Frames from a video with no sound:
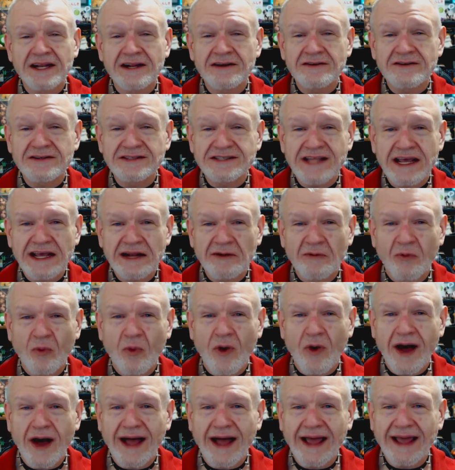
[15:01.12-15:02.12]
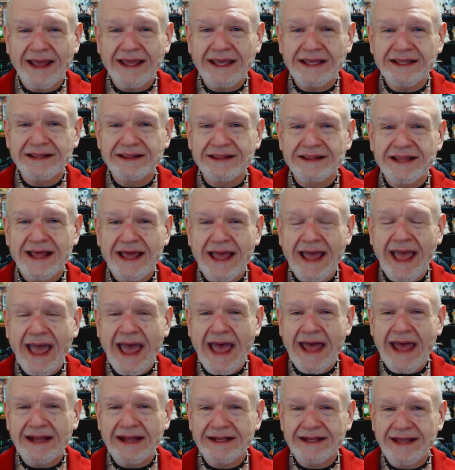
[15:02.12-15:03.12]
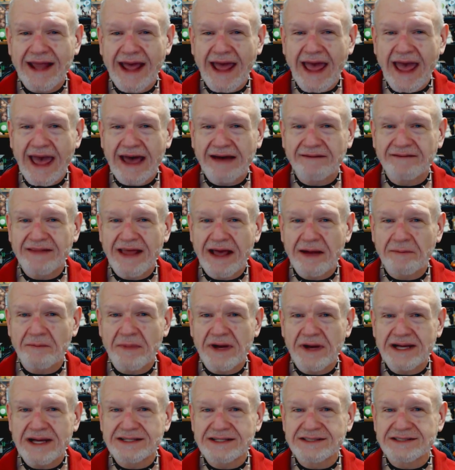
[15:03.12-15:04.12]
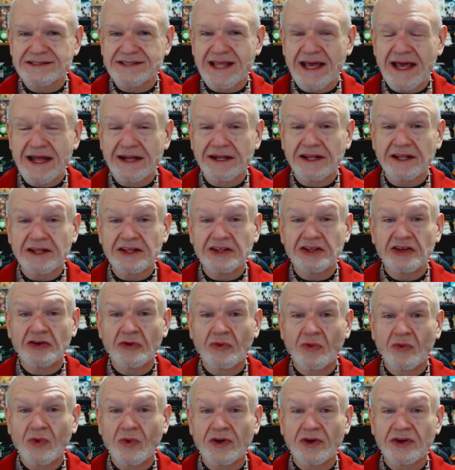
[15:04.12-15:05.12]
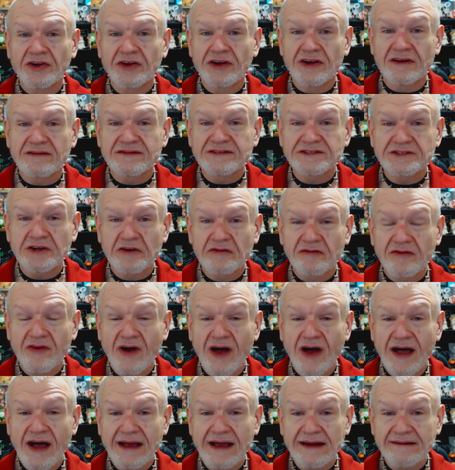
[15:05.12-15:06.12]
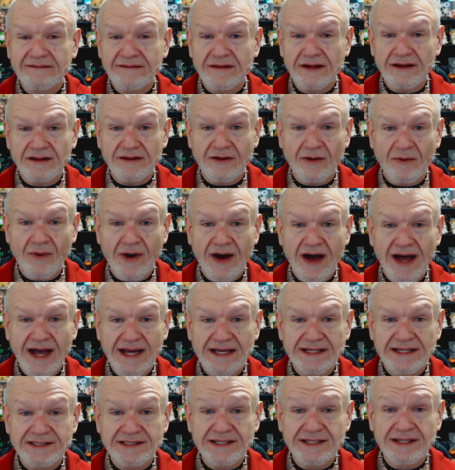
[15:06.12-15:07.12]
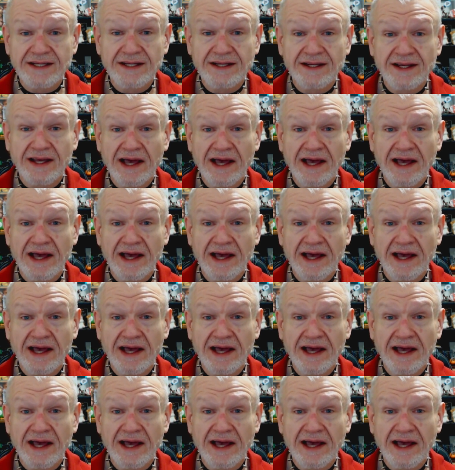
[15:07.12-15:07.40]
can understand why they had to have that mindset. You wouldn't have survived otherwise.